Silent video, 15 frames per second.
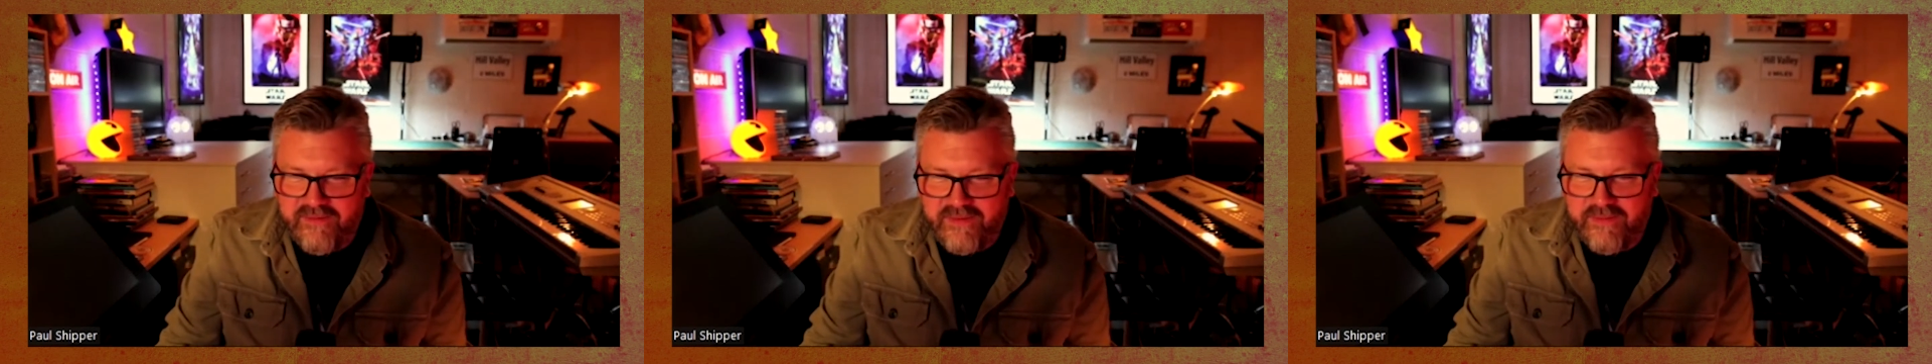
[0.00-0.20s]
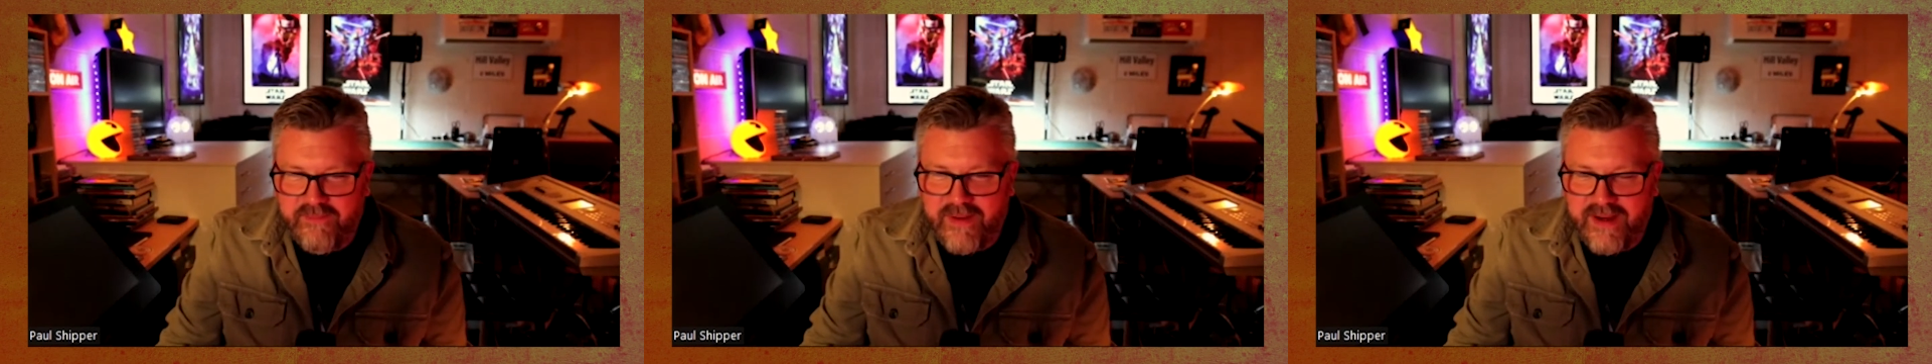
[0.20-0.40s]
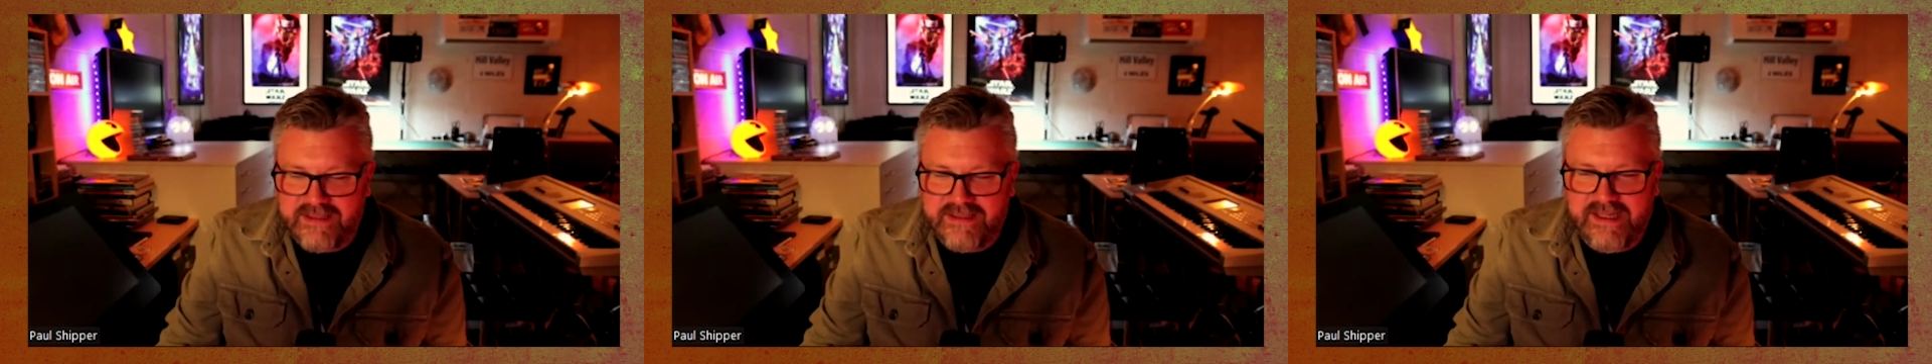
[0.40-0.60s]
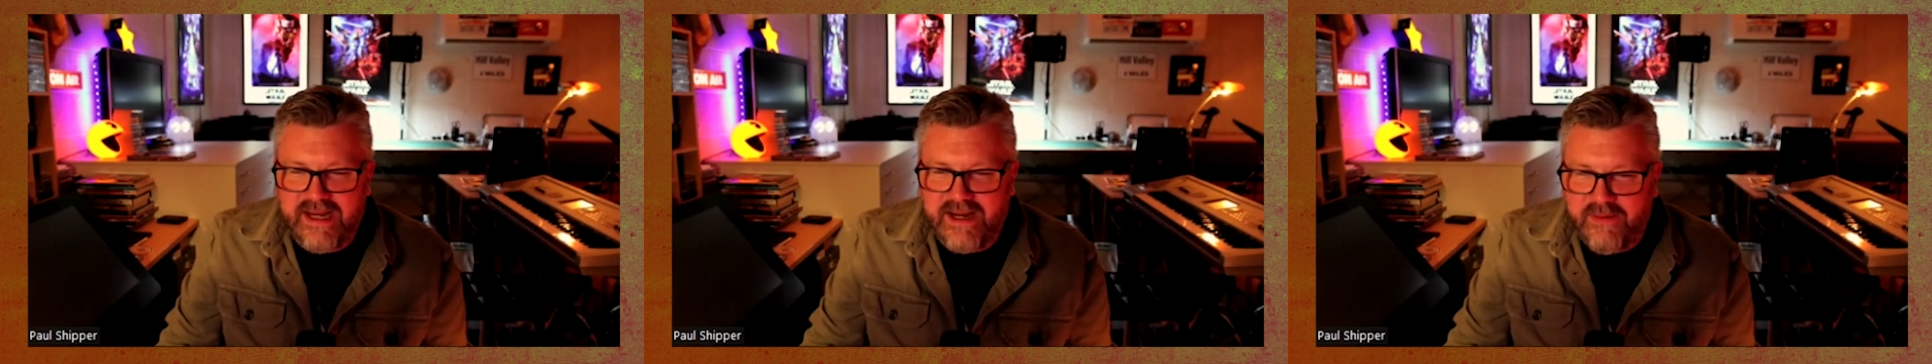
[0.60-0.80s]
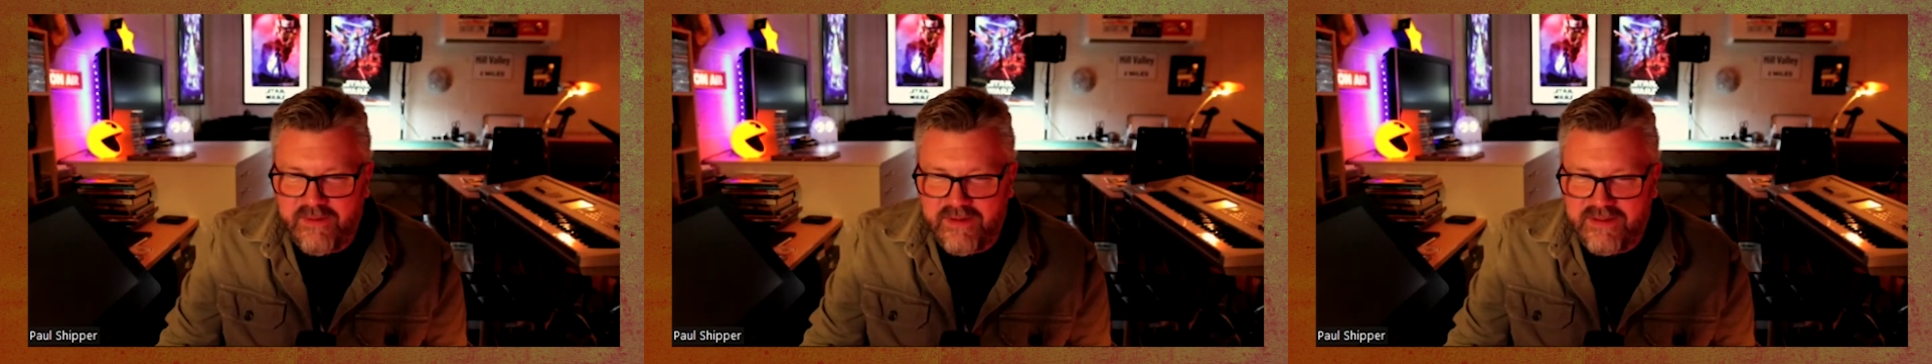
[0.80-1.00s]
the magazine I
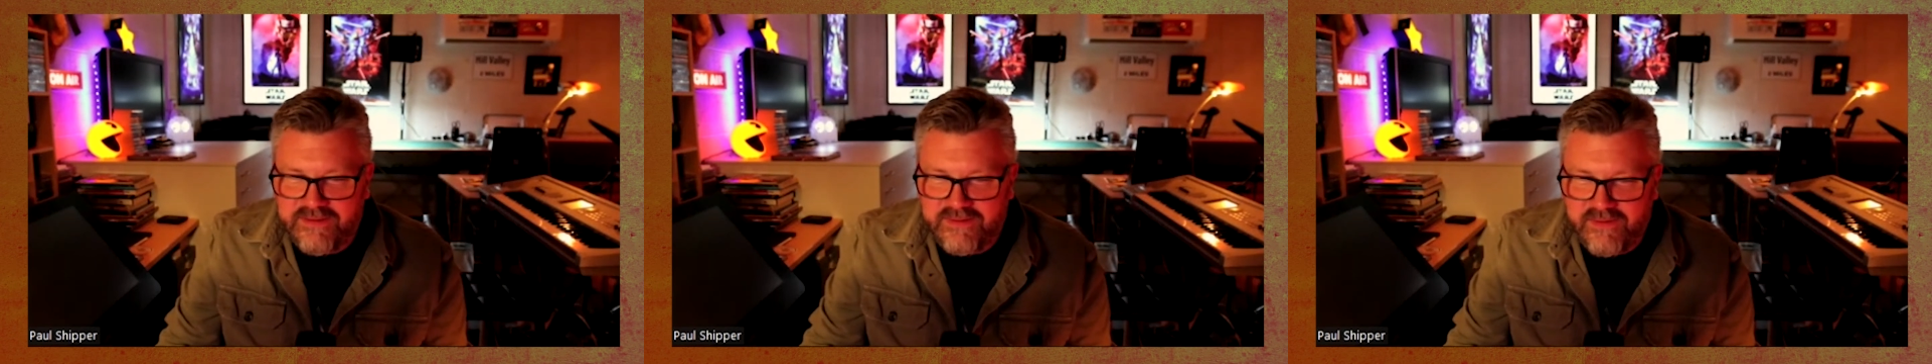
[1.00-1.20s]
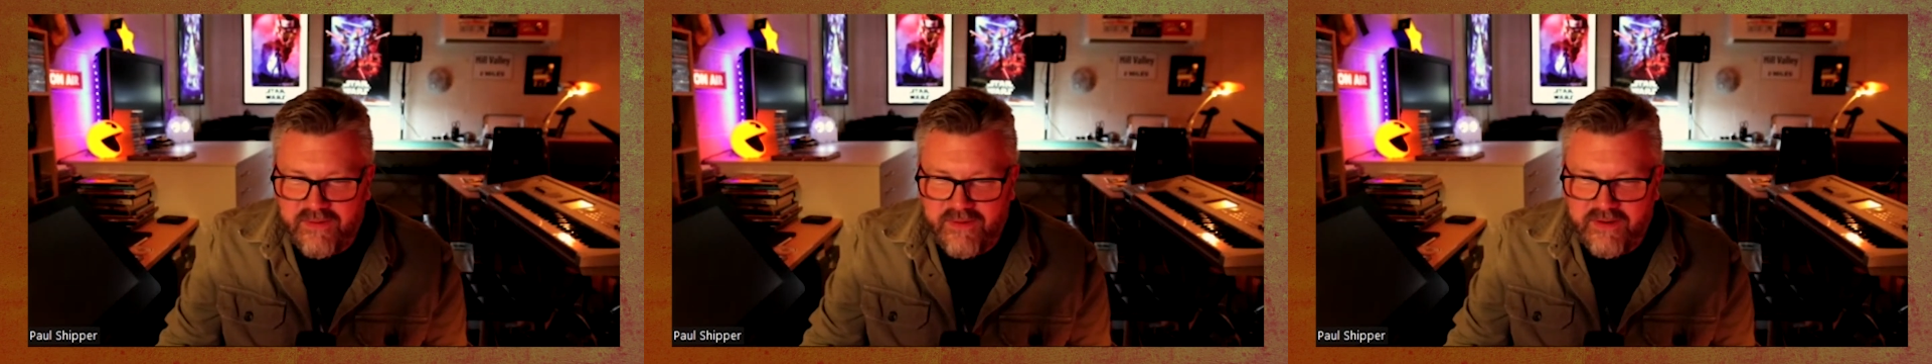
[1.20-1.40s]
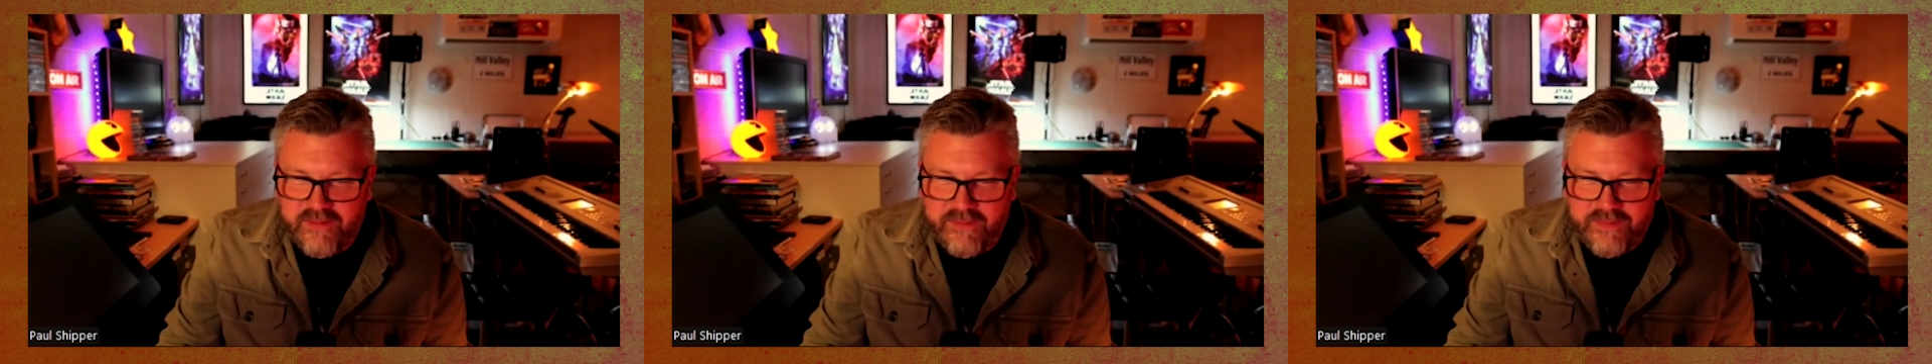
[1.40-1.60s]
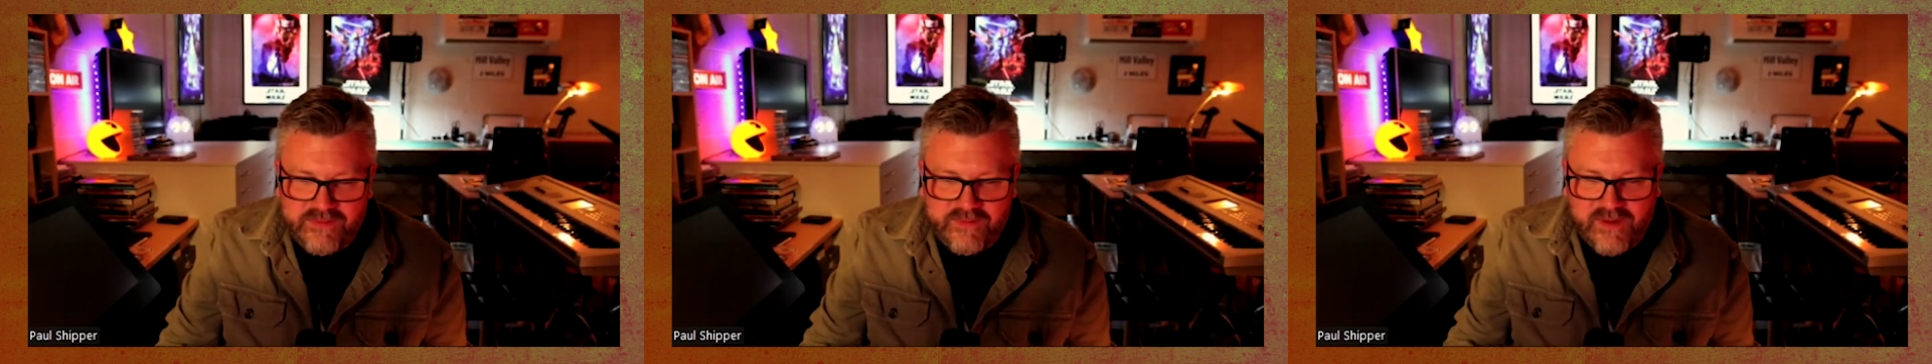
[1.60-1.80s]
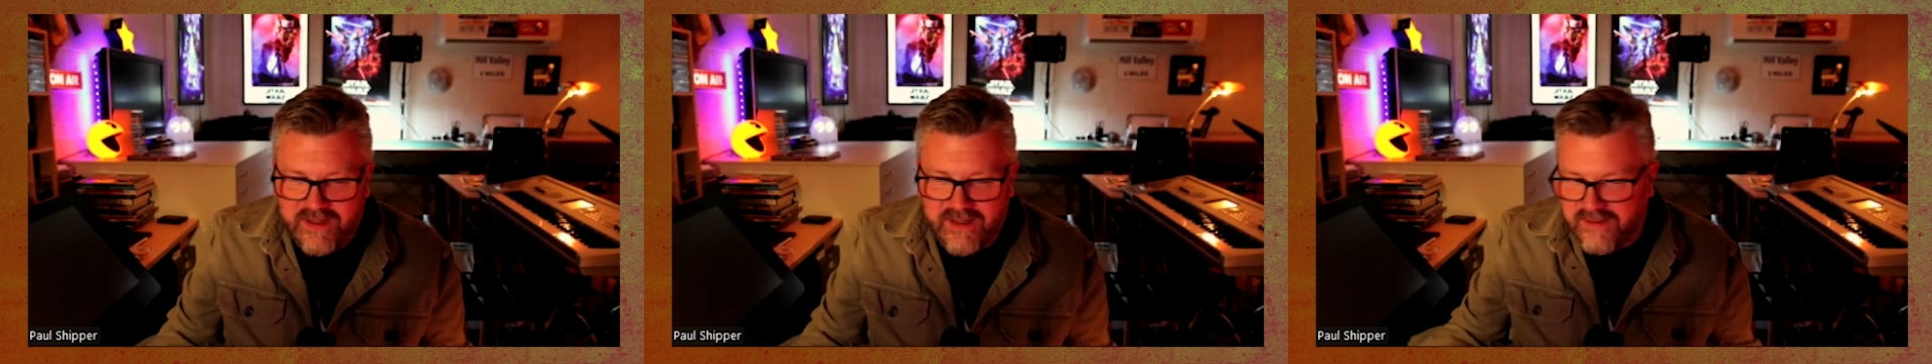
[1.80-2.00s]
was growing up as well,